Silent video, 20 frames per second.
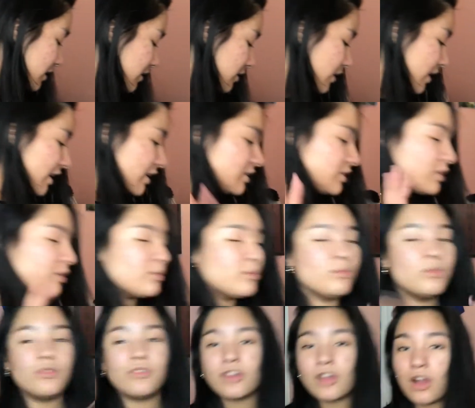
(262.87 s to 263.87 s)
okay, so
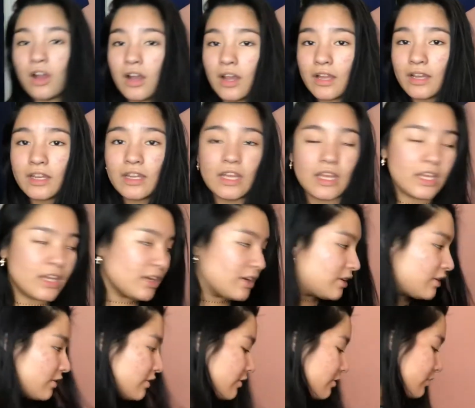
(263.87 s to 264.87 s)
moving on
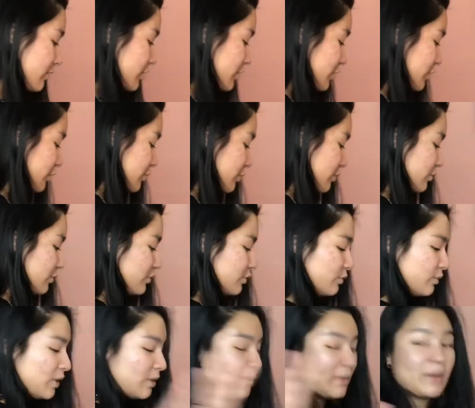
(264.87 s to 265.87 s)
to
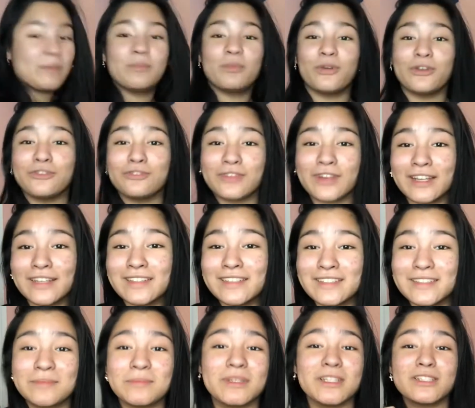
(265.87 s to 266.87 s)
what my boyfriend,
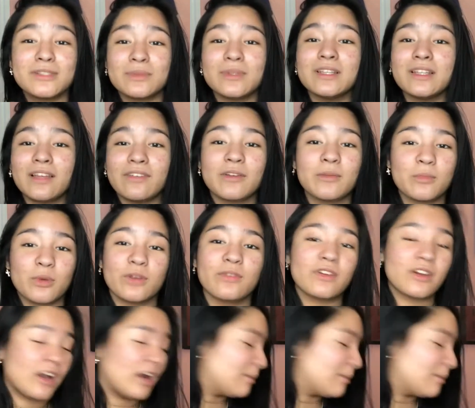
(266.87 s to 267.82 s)
my sweet loving boyfriend got